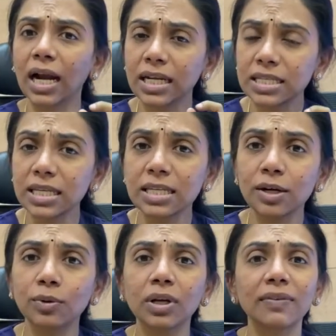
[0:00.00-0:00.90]
anesthesia
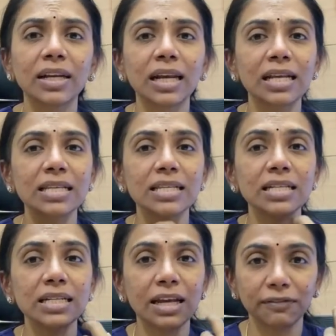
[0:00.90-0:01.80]
could be
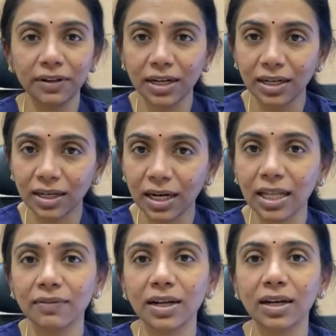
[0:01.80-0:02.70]
necessity
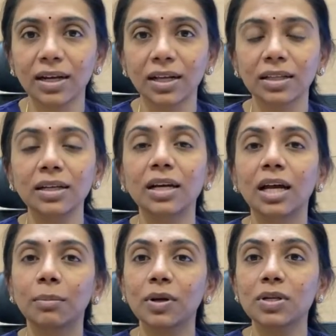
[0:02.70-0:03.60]
definitely
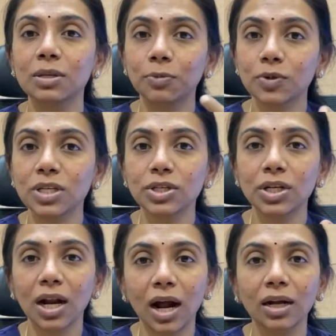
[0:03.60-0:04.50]
because the
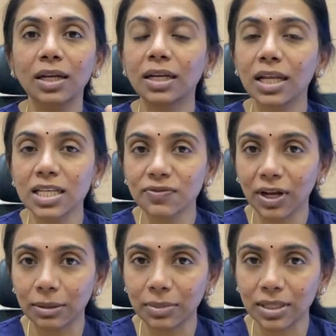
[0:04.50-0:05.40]
procedure hardly takes 5
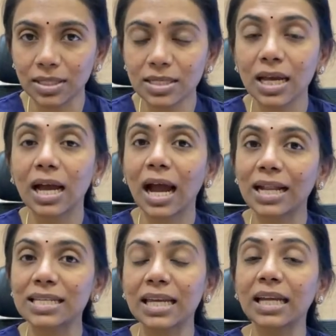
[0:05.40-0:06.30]
minutes
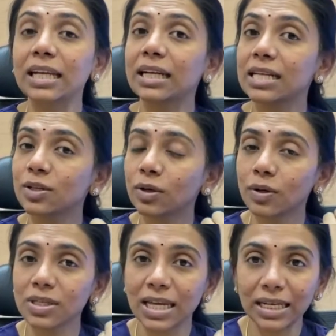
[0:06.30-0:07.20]
and second it does not
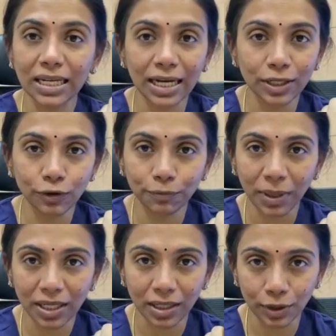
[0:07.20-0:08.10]
cause any kind of
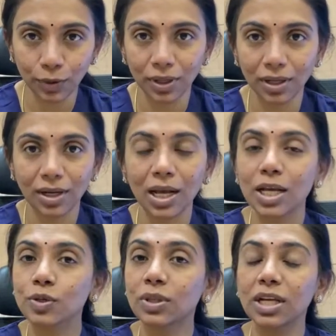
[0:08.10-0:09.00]
pain at all
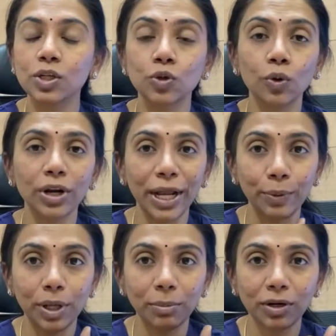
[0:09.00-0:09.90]
so there is no
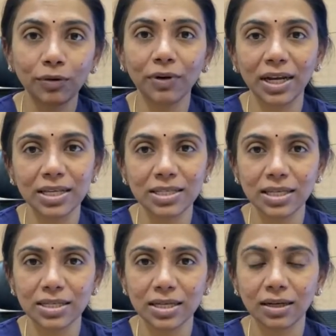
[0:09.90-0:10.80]
requirement of
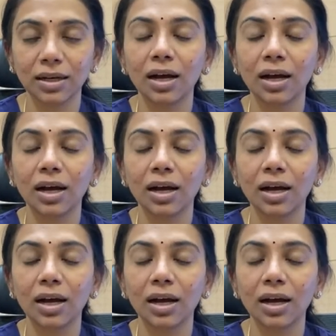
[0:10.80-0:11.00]
anesthesia